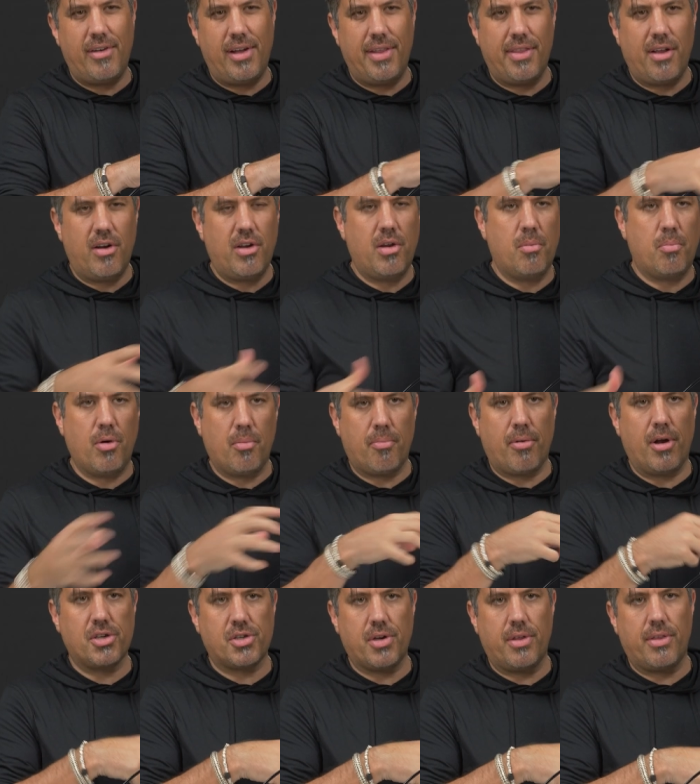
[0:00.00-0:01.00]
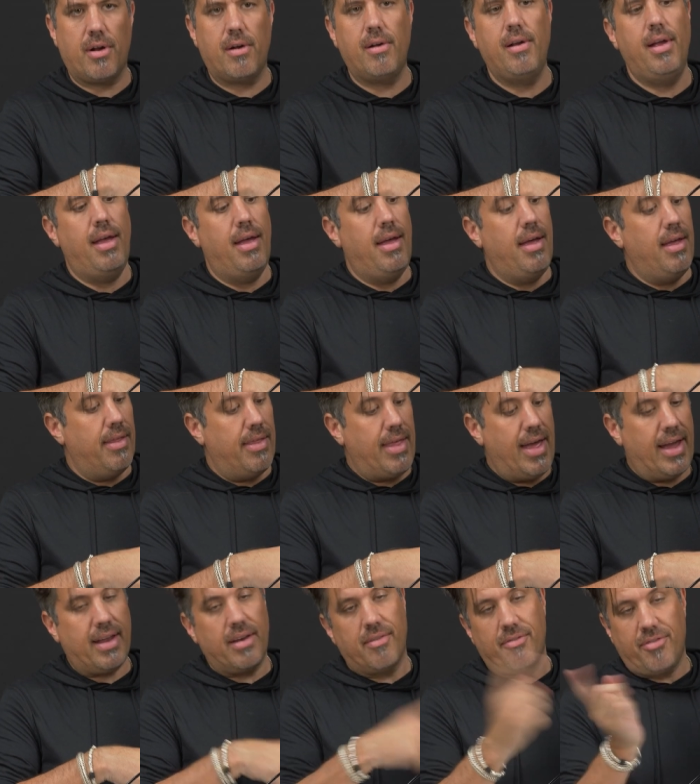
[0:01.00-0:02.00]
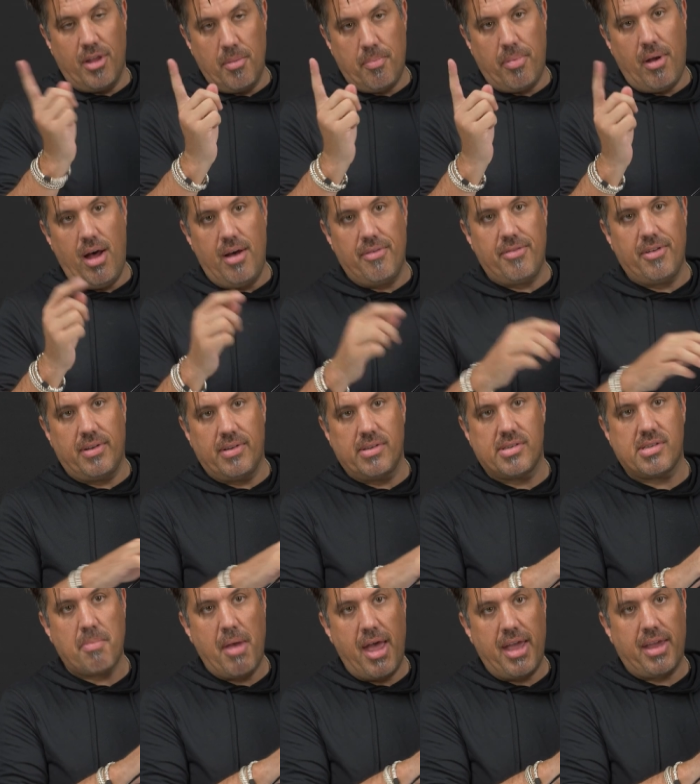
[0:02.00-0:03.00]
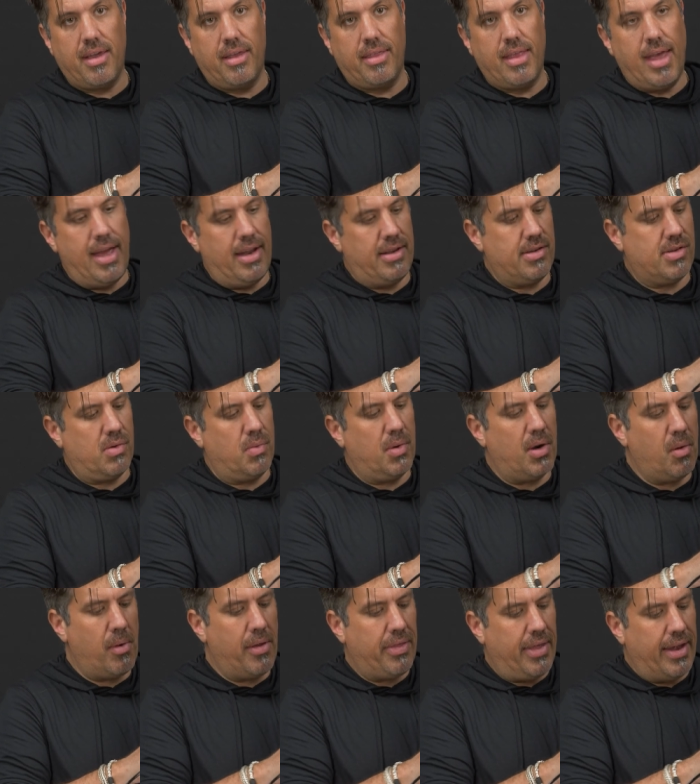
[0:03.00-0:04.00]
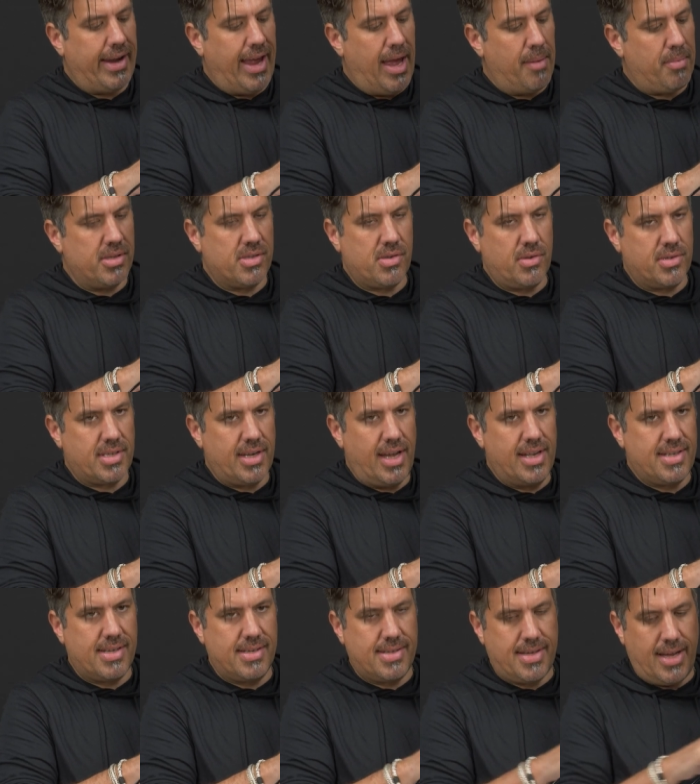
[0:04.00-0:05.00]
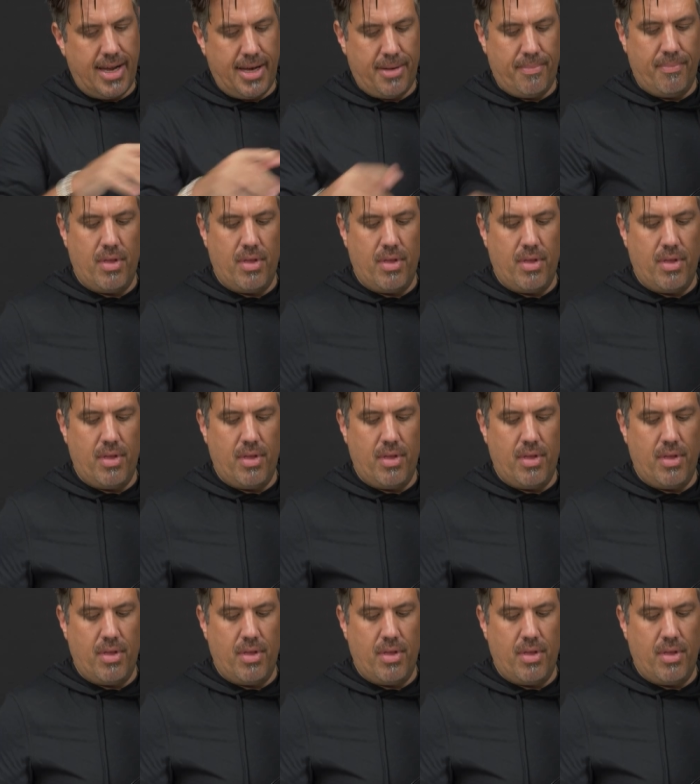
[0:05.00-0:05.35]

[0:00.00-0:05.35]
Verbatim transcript: of on there and you put pressure in there that can flip off and smack you in the head so we don't want that to happen so it's nice and tight